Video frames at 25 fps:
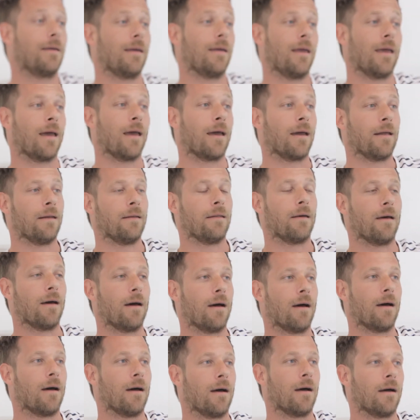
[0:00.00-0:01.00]
And
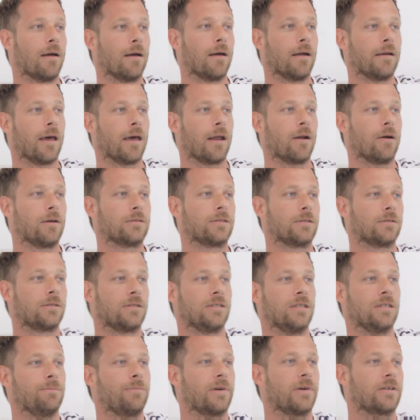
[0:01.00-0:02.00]
I'd also
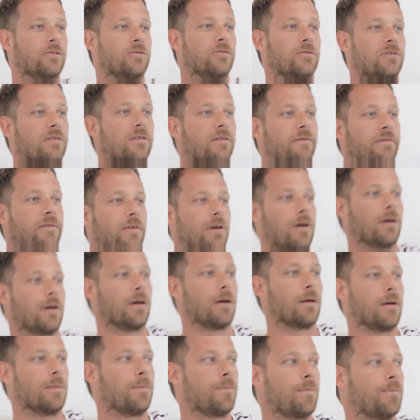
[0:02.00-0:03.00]
seen pictures of
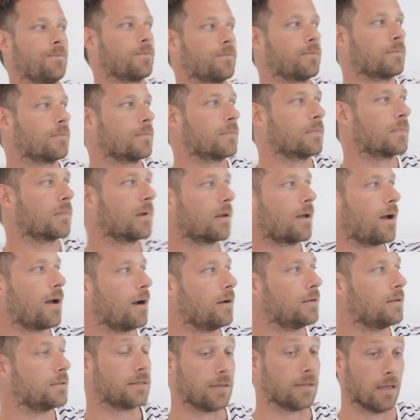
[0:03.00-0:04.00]

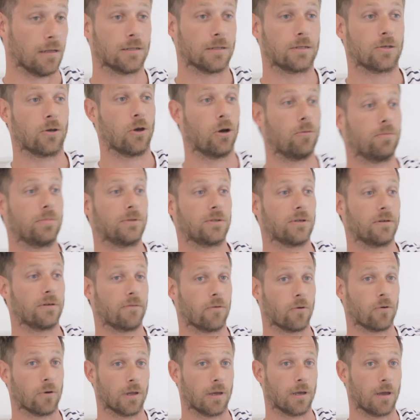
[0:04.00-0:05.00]
Kyle's telescope sort of
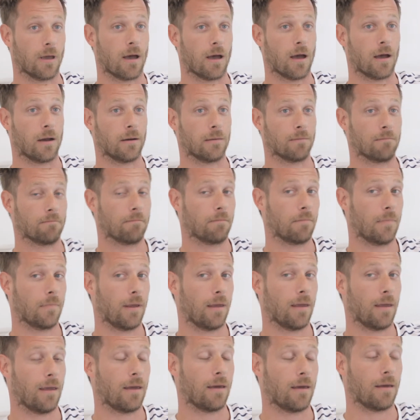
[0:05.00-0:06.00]
early on,
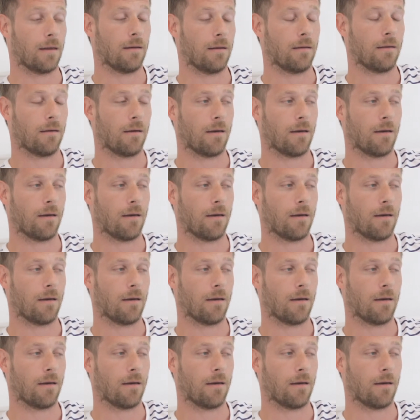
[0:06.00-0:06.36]
and